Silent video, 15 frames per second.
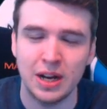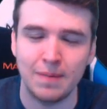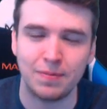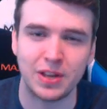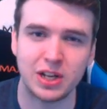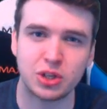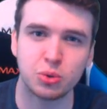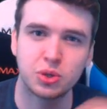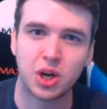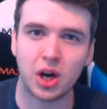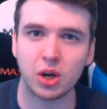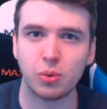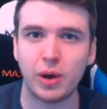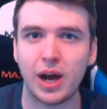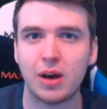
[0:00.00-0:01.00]
Then she'll
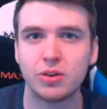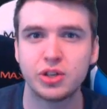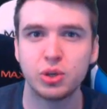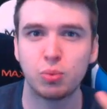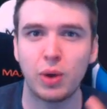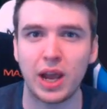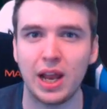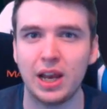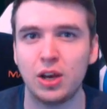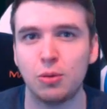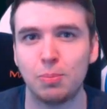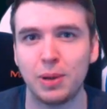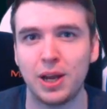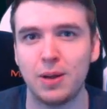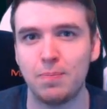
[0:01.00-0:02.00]
tunnel out, she'll wait a little
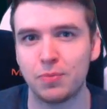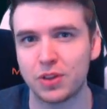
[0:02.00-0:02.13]
bit,